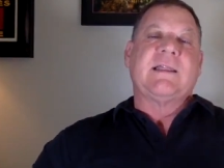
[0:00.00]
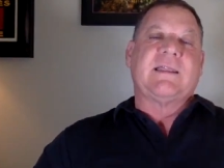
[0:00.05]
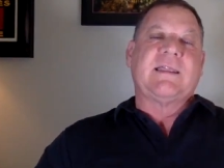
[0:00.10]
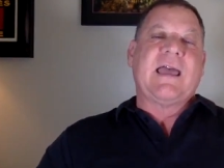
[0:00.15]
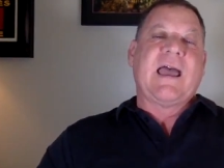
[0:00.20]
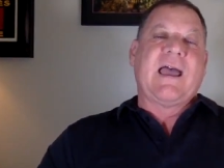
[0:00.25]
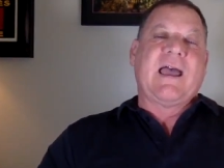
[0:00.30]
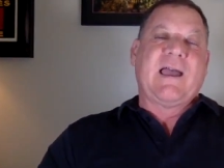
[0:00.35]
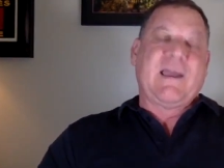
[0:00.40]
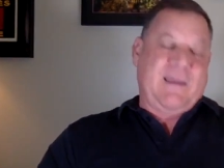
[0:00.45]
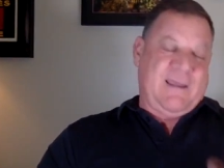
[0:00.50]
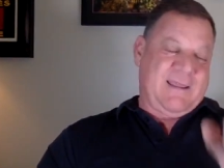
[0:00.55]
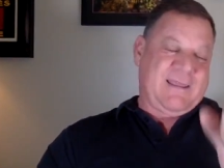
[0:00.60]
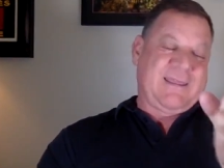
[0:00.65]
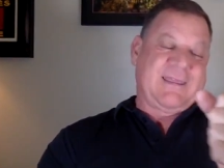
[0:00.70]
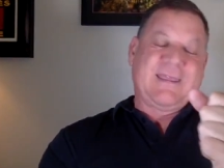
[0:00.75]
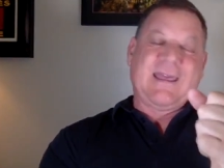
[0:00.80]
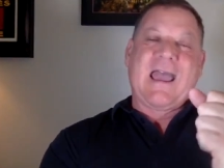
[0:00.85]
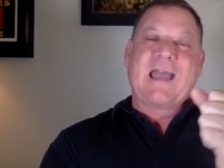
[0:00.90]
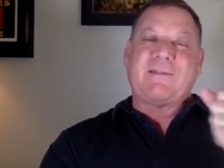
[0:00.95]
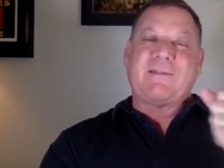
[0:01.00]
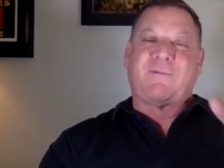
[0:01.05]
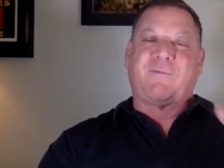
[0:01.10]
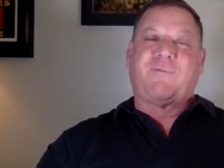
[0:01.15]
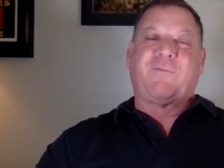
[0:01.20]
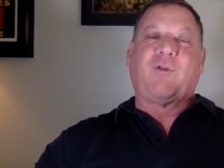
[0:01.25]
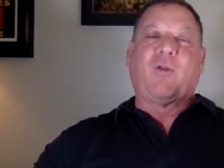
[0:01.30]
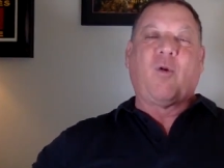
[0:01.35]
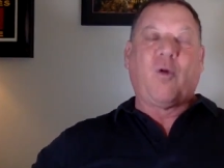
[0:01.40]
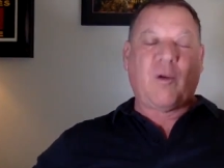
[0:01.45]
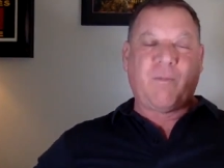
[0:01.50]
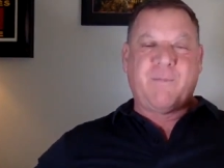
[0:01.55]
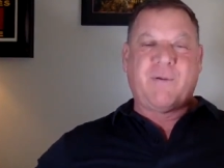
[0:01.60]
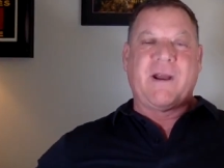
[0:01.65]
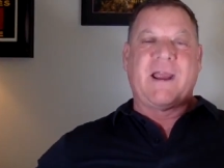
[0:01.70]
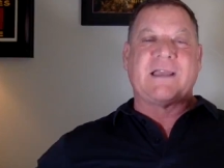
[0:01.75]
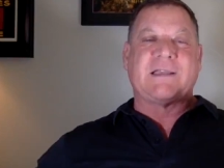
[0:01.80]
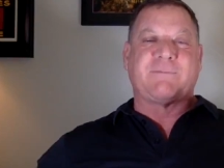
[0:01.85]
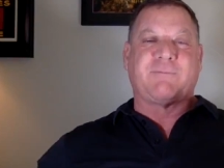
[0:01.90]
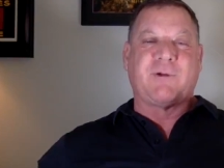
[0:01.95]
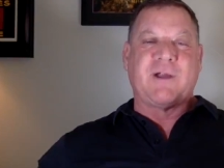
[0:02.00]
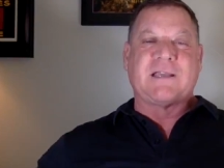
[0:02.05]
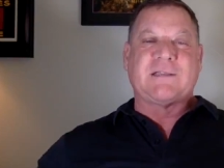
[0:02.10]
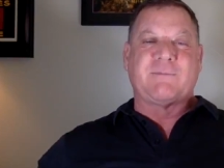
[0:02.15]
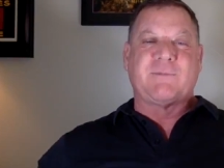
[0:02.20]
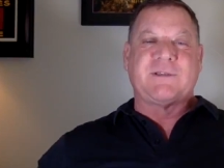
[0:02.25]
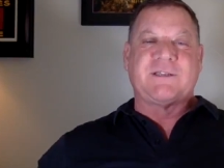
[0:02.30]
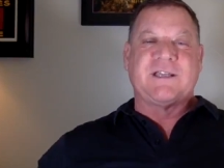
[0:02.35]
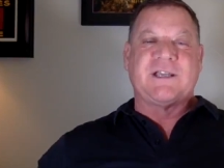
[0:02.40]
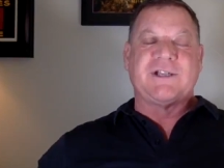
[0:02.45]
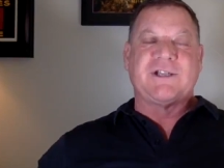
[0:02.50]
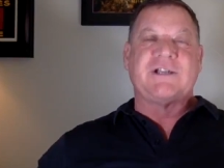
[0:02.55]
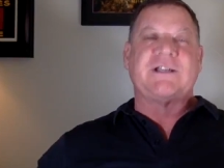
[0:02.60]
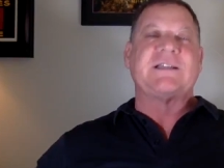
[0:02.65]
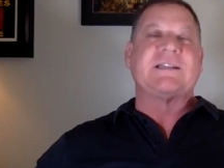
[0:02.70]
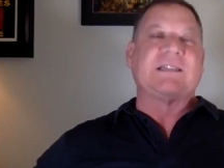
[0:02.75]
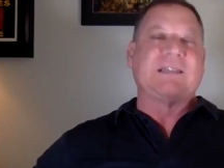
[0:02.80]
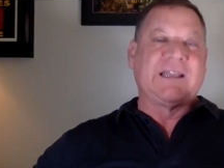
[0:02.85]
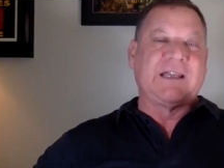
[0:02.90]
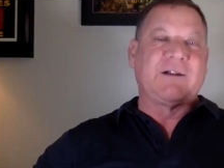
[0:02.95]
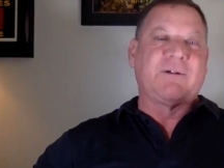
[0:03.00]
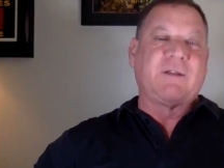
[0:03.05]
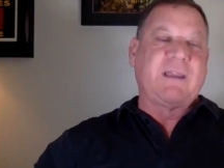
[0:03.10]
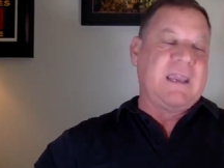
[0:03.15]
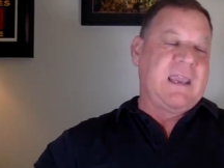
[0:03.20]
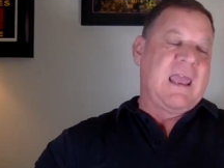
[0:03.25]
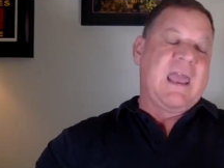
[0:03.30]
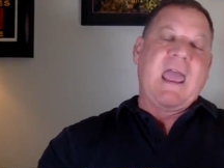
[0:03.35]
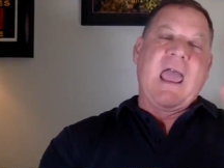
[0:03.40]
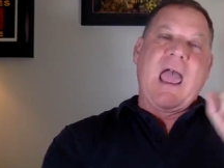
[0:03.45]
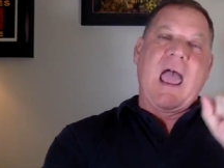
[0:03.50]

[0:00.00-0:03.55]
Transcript: that uh, that floor press press position is literally